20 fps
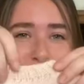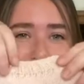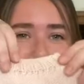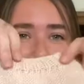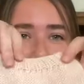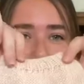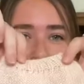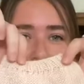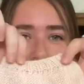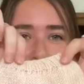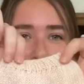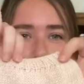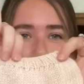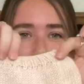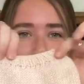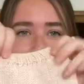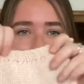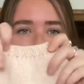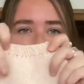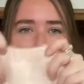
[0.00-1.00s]
giant
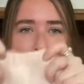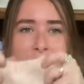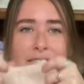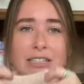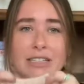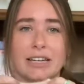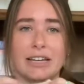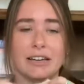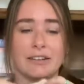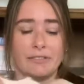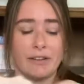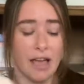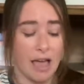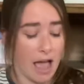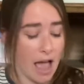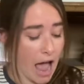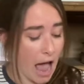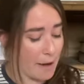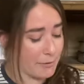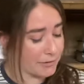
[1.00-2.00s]
balloon sleeve.
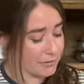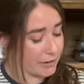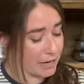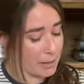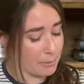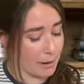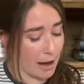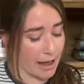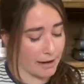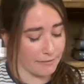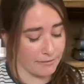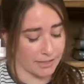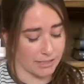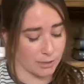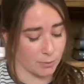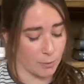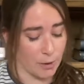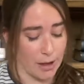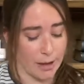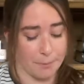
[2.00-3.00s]
I was very proud of
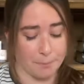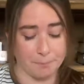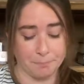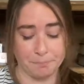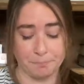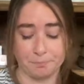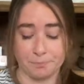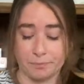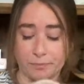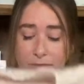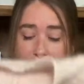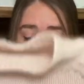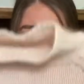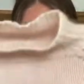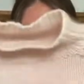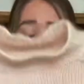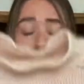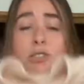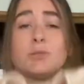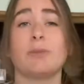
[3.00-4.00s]
this one.
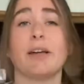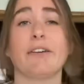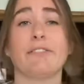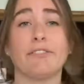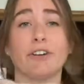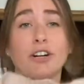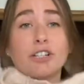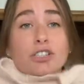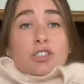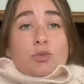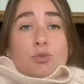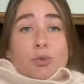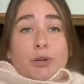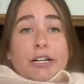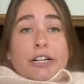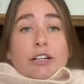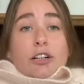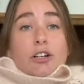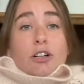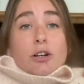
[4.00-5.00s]
This is my first
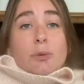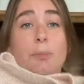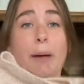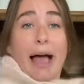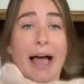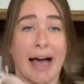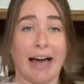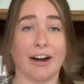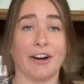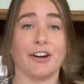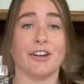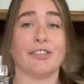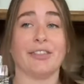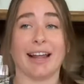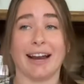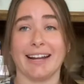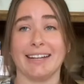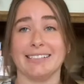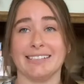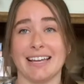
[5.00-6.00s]
real pattern
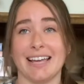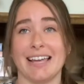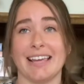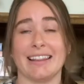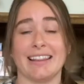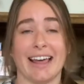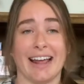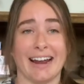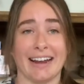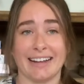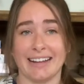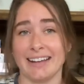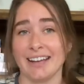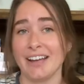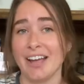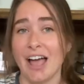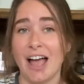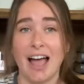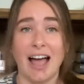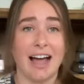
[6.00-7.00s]
that I did that I
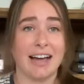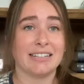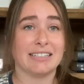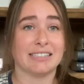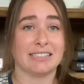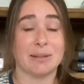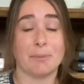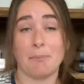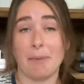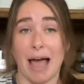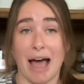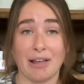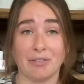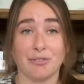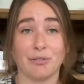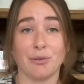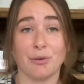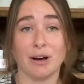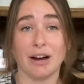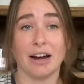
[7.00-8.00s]
did some math
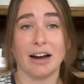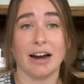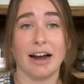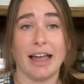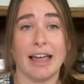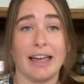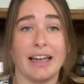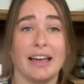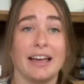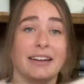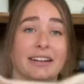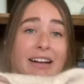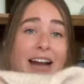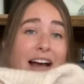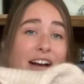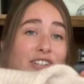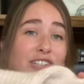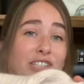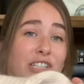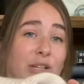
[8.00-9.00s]
for, and it
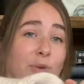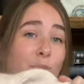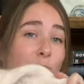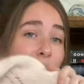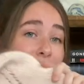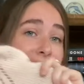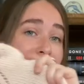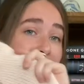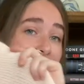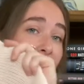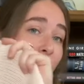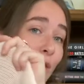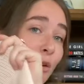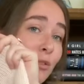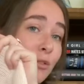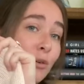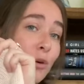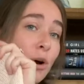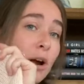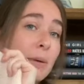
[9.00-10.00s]
actually worked out
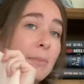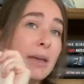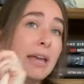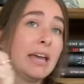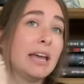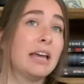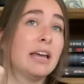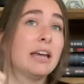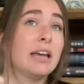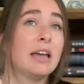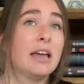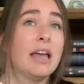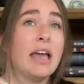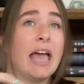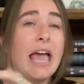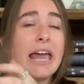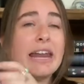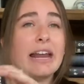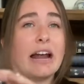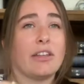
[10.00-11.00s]
for me.
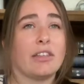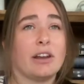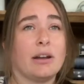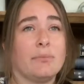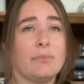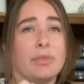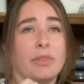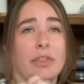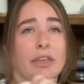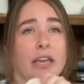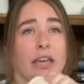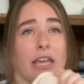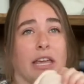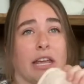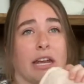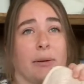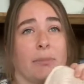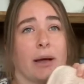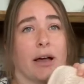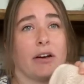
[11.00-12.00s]
And now that I'm
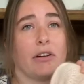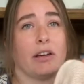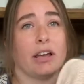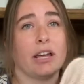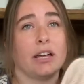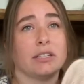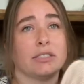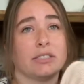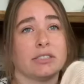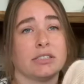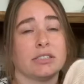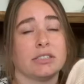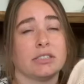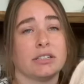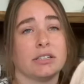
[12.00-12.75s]
thinking about it,